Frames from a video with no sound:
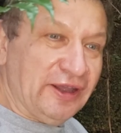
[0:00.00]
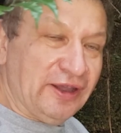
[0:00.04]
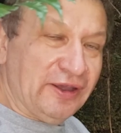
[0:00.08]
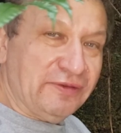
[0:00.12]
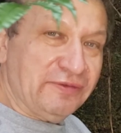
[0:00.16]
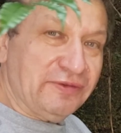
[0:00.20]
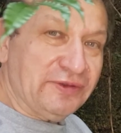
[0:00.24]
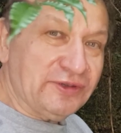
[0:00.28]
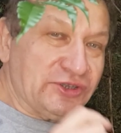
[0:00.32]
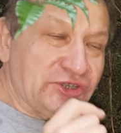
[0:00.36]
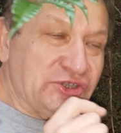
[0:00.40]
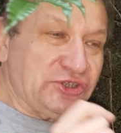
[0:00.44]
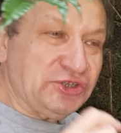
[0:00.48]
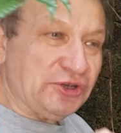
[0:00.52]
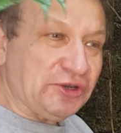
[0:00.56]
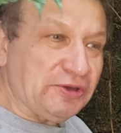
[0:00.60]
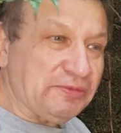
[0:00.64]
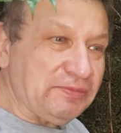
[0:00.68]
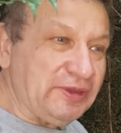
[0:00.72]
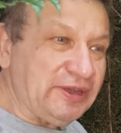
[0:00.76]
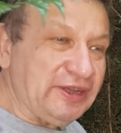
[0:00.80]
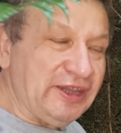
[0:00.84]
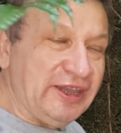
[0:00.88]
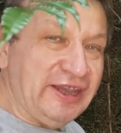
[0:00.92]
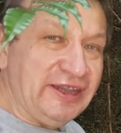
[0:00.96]
will
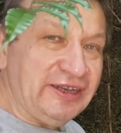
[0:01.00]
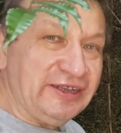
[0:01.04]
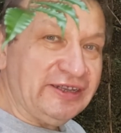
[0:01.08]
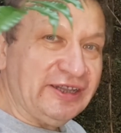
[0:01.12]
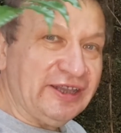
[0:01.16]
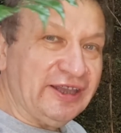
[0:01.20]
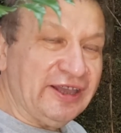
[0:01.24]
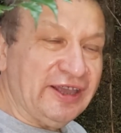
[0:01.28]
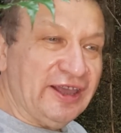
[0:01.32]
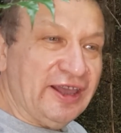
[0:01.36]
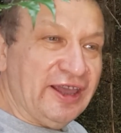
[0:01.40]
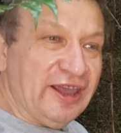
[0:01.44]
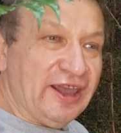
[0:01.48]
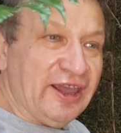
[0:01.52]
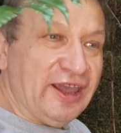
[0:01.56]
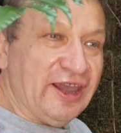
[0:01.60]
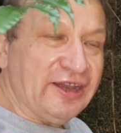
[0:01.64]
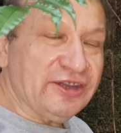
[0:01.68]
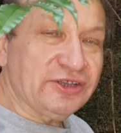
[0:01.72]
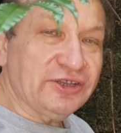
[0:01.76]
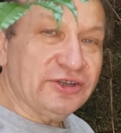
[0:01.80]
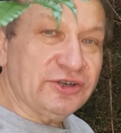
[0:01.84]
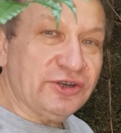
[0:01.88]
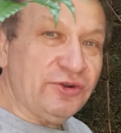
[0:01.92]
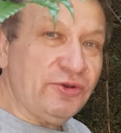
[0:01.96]
germinate,
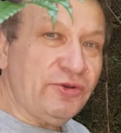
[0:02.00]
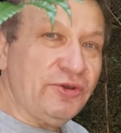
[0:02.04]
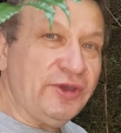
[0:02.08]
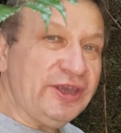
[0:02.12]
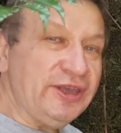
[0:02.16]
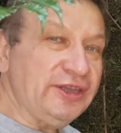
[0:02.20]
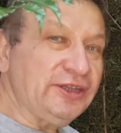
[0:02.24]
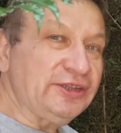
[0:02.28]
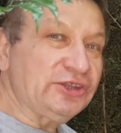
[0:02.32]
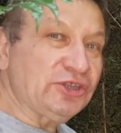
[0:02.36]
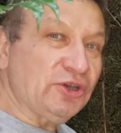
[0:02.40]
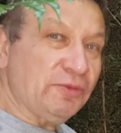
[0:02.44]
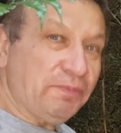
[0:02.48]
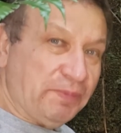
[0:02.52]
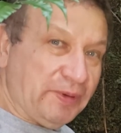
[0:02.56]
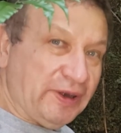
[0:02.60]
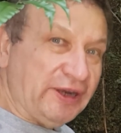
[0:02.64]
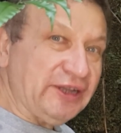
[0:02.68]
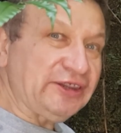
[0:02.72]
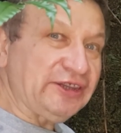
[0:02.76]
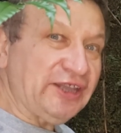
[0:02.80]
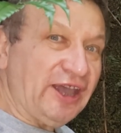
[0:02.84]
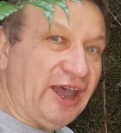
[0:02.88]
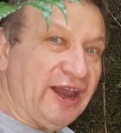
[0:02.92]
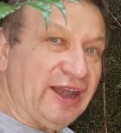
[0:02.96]
and grow into
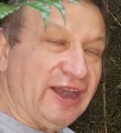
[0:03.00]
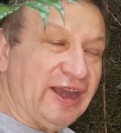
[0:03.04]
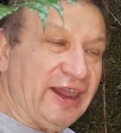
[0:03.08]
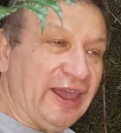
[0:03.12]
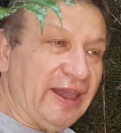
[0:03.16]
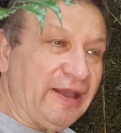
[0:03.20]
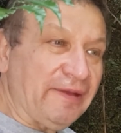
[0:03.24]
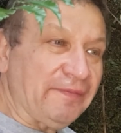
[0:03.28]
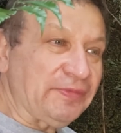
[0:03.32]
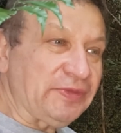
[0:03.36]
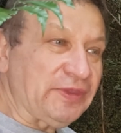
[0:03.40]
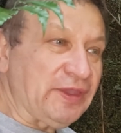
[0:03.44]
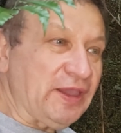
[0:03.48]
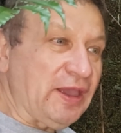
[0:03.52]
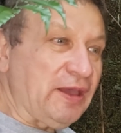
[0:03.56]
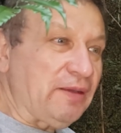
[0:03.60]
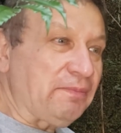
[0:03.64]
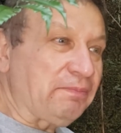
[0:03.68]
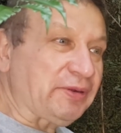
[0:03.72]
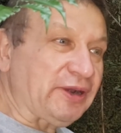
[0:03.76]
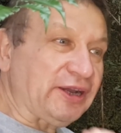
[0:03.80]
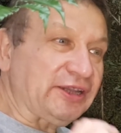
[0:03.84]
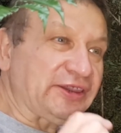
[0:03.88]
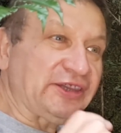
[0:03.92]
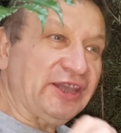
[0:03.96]
protalia.
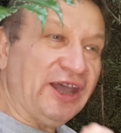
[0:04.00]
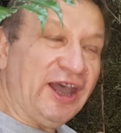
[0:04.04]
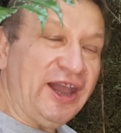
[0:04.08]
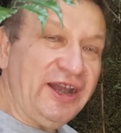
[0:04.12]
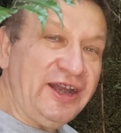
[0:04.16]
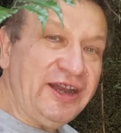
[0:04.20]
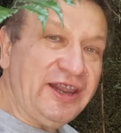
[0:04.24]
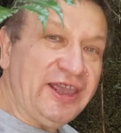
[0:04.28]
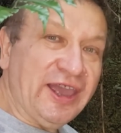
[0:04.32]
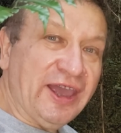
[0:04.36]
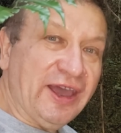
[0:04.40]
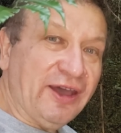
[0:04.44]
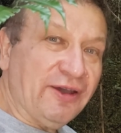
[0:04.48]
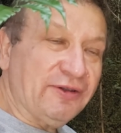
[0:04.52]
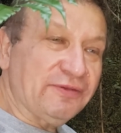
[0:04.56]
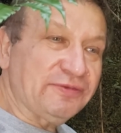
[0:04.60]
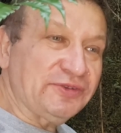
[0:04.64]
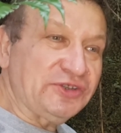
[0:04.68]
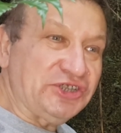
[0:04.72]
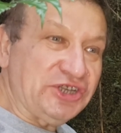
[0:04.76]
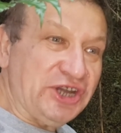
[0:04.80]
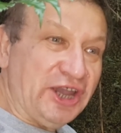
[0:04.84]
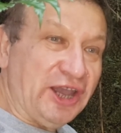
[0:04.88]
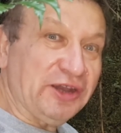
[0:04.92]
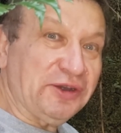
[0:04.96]
Protalia
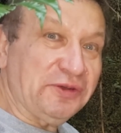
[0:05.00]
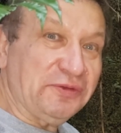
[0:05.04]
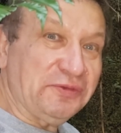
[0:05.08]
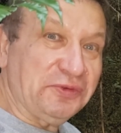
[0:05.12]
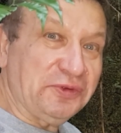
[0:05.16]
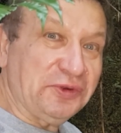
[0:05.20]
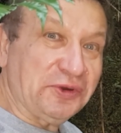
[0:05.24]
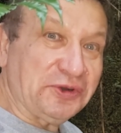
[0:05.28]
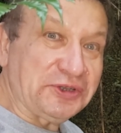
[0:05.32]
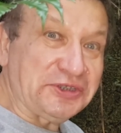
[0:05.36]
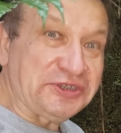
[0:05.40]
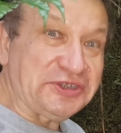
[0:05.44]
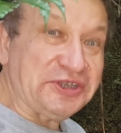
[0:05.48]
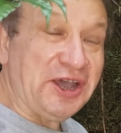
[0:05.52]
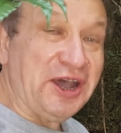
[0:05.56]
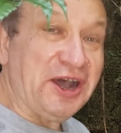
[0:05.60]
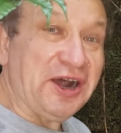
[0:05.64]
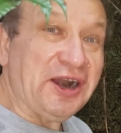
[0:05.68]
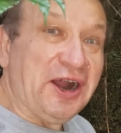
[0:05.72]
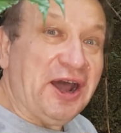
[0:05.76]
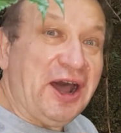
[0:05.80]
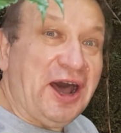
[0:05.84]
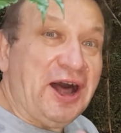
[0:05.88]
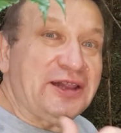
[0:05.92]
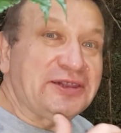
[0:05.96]
of giant ferns
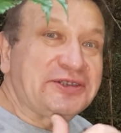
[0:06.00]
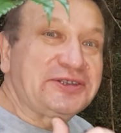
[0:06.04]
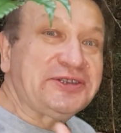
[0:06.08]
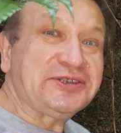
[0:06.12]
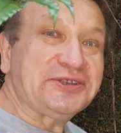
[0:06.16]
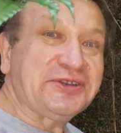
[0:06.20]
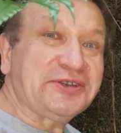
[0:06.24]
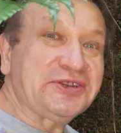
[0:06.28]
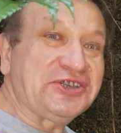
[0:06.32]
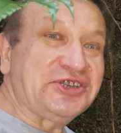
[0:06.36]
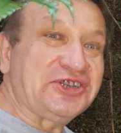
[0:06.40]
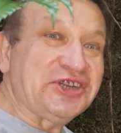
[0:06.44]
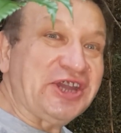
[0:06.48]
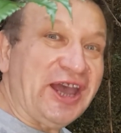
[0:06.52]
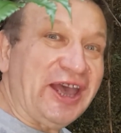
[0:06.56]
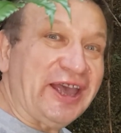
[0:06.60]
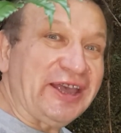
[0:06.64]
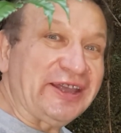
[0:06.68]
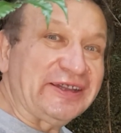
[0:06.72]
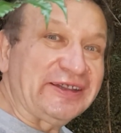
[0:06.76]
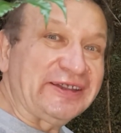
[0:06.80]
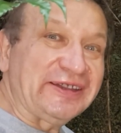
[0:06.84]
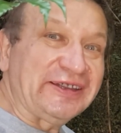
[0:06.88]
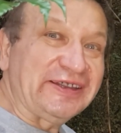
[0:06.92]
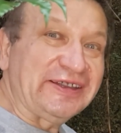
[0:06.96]
are also
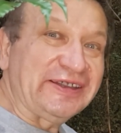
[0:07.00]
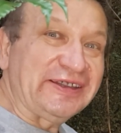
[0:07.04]
giant.